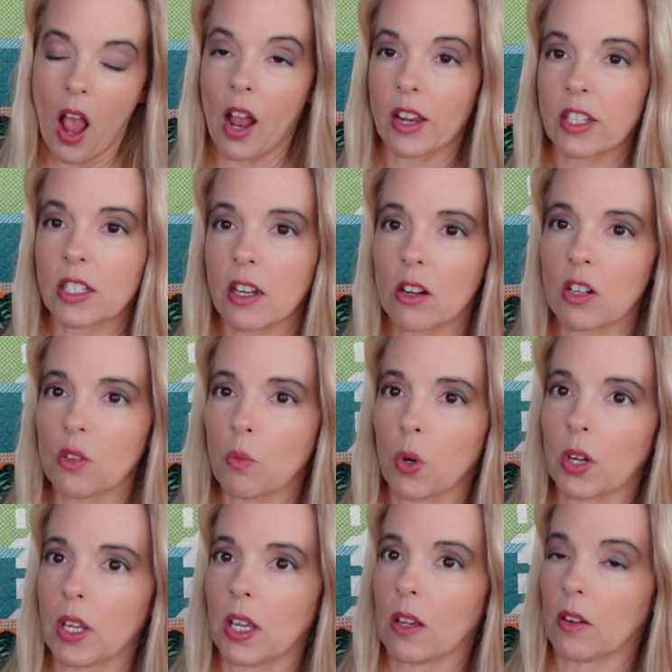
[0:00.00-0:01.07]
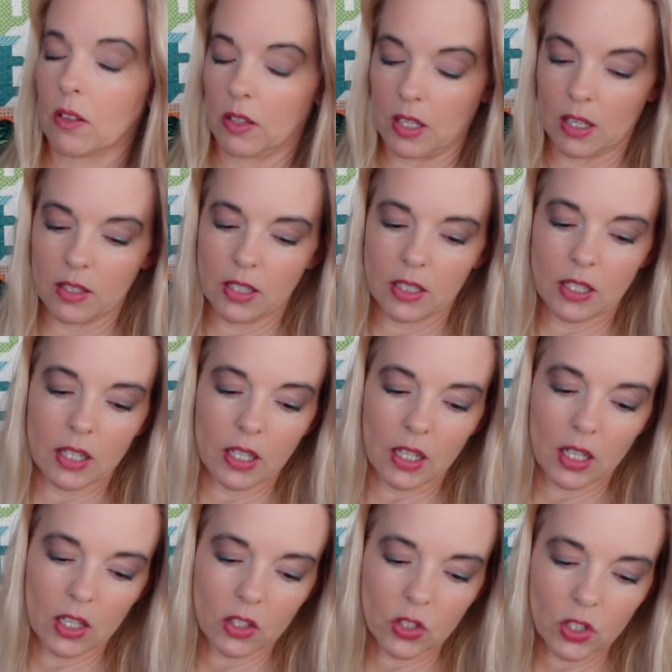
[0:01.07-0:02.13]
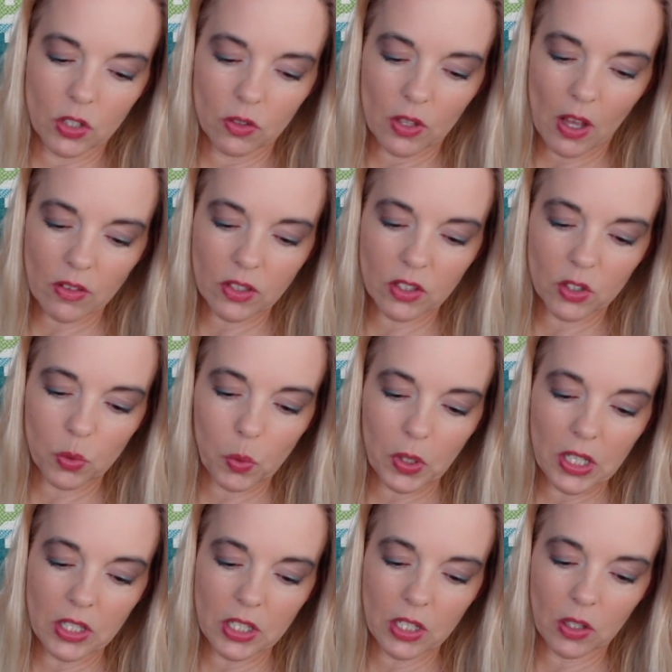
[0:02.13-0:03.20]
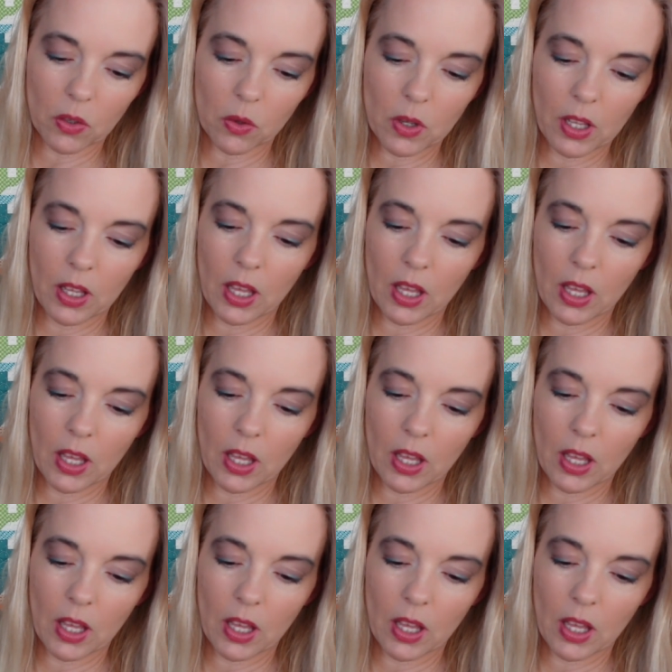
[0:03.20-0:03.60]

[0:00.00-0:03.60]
I started working on this in 2022.